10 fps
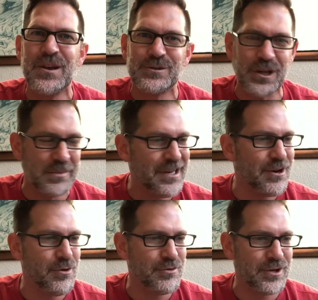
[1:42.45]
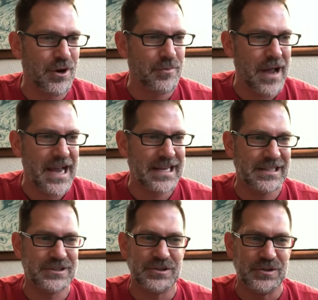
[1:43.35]
So let me go, go back
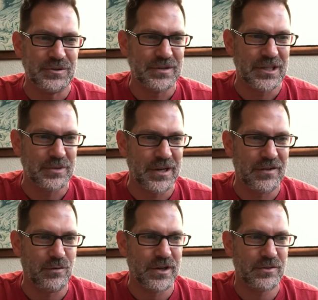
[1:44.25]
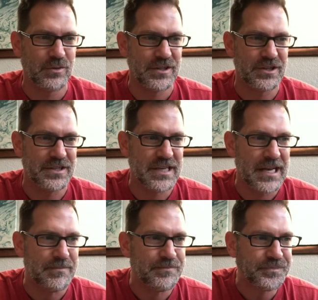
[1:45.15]
into a little bit of what, what she
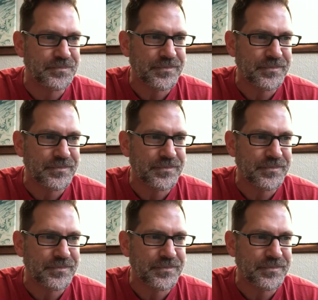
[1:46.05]
said.